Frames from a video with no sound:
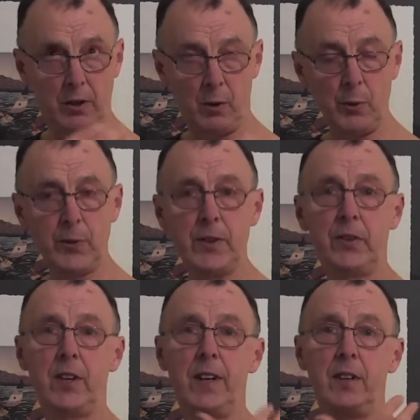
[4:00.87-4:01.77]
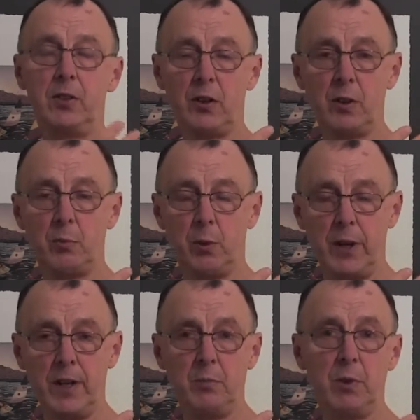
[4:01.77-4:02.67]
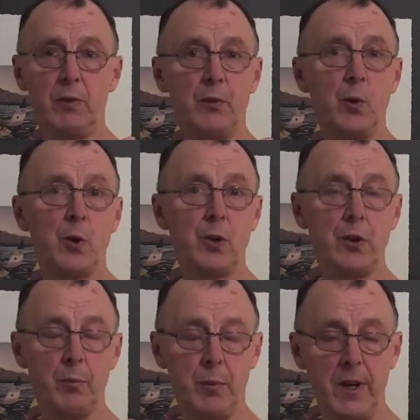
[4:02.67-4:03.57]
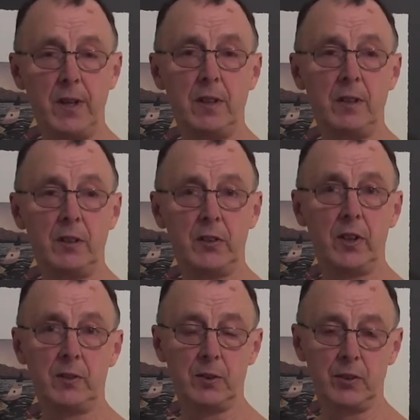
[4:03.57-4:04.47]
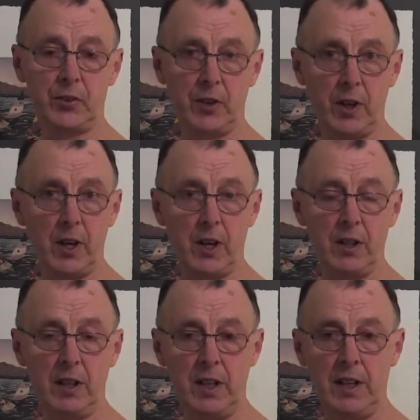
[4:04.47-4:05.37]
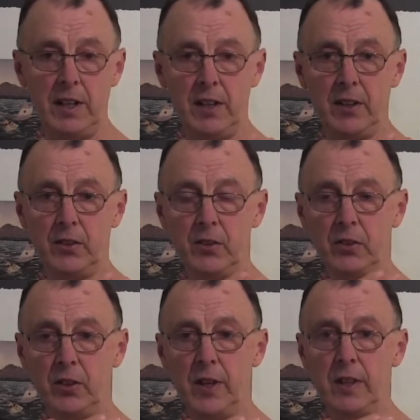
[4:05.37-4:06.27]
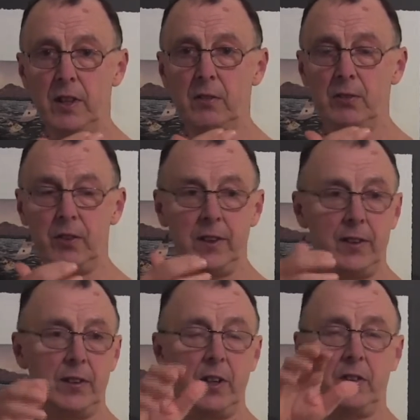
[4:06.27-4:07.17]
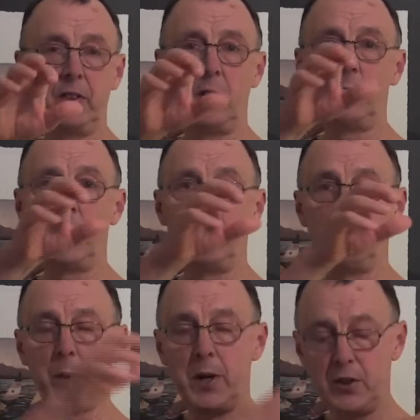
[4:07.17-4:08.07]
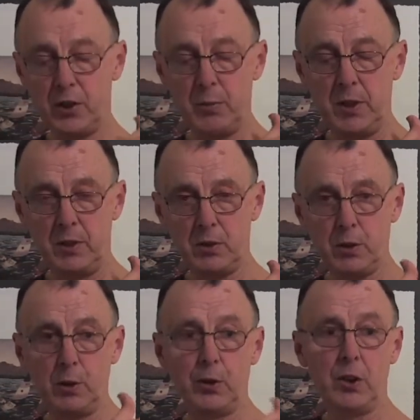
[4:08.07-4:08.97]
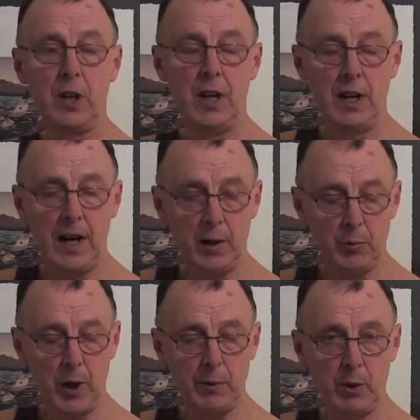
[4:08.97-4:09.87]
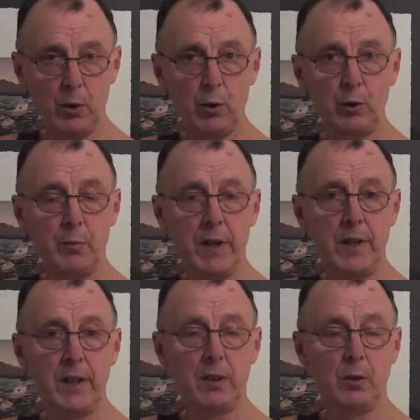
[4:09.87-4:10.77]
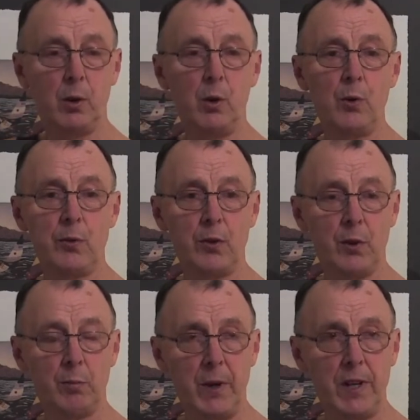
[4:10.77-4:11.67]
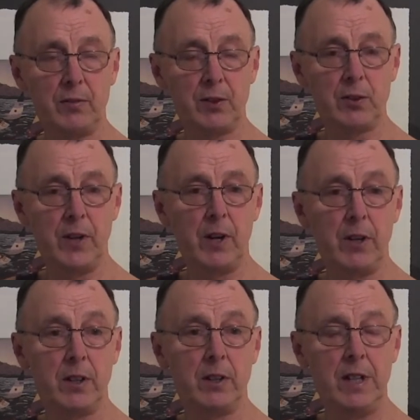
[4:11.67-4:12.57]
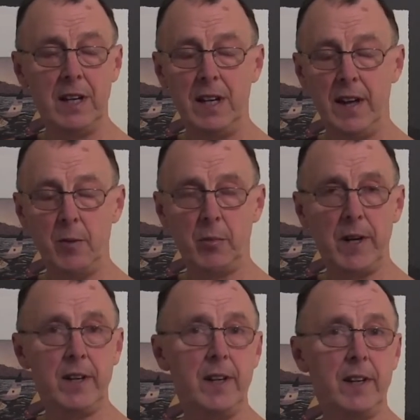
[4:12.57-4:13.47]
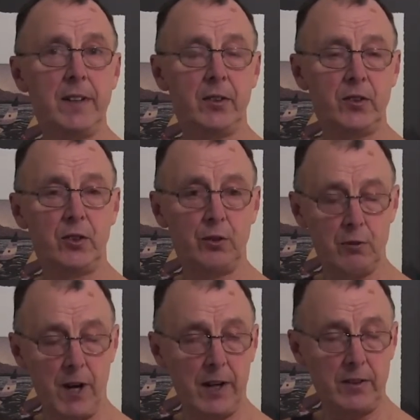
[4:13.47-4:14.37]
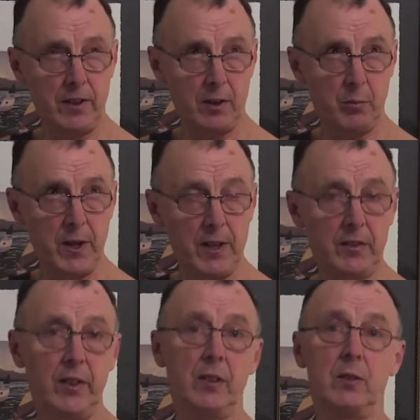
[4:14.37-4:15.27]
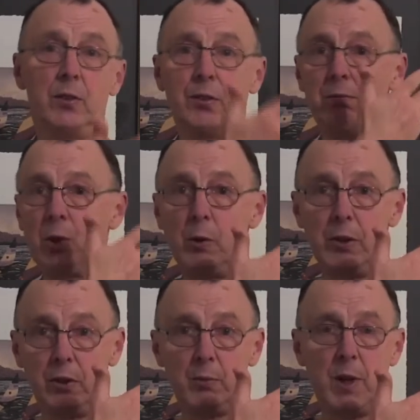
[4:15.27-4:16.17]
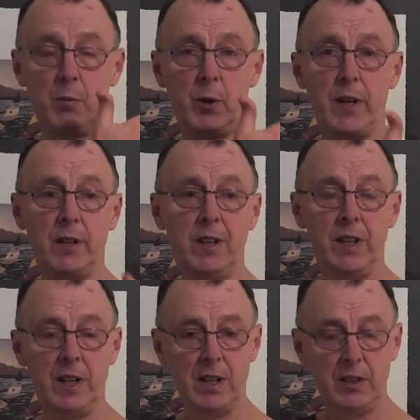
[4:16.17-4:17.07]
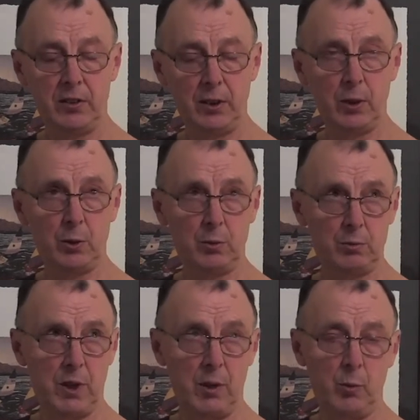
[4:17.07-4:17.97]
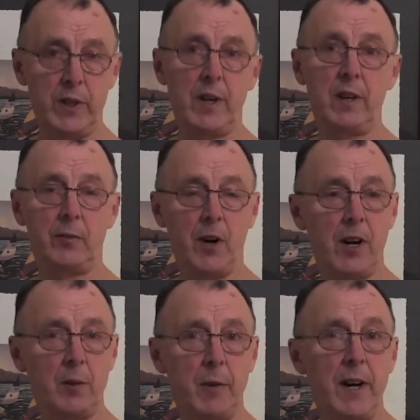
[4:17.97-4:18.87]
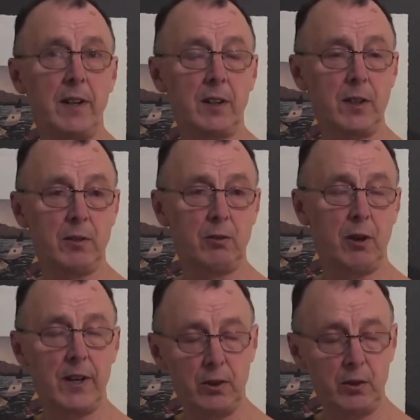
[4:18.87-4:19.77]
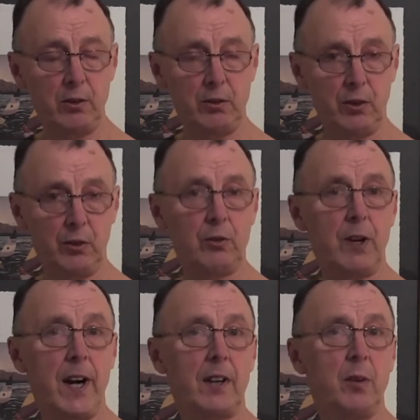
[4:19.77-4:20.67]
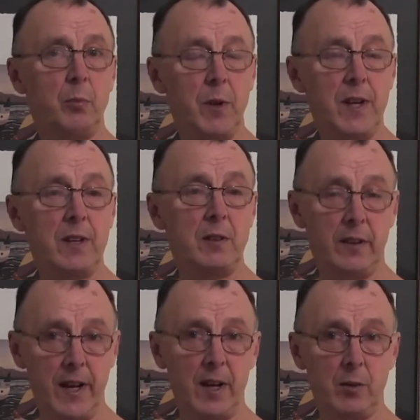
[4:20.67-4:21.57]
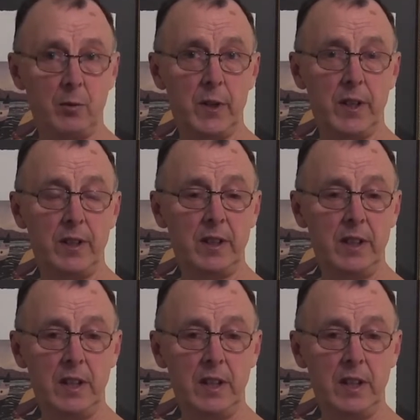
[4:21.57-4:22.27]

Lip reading: hopefully is getting to the brain before the pain signals are. It's just like if, let's say, someone punched me in the shoulder, I'd probably hold my hand over the painful area, and my hand is distracting the pain signals going to my brain. So we kind of automatically try to distract pain that way.